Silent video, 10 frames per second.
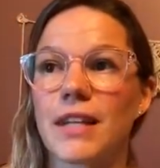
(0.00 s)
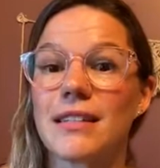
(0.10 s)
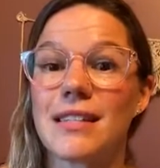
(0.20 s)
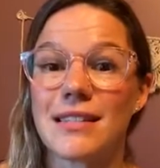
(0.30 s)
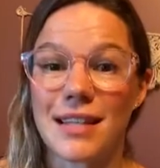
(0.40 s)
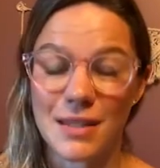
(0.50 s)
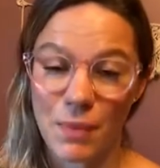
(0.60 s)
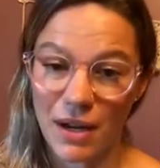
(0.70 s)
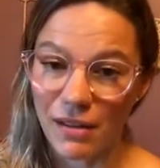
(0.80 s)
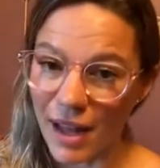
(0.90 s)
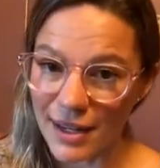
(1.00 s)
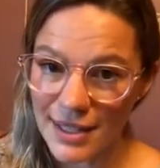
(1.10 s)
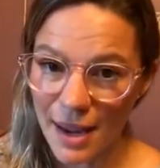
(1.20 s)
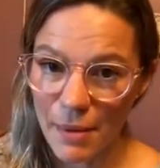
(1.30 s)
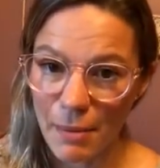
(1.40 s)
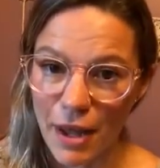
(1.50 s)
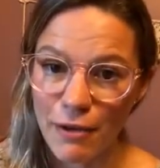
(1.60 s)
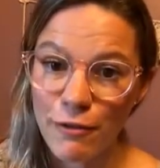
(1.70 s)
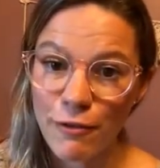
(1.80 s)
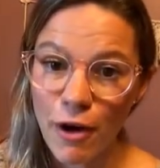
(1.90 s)
since I spend a lot of time on my
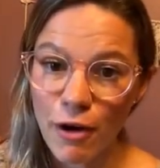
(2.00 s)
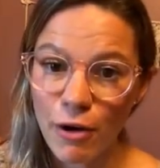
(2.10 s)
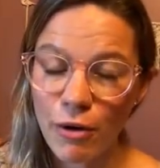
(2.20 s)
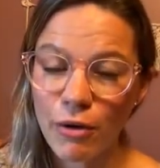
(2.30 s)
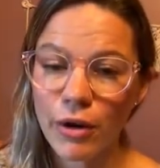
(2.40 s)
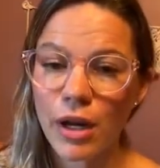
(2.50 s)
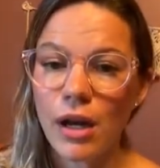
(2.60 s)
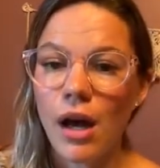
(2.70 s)
phone,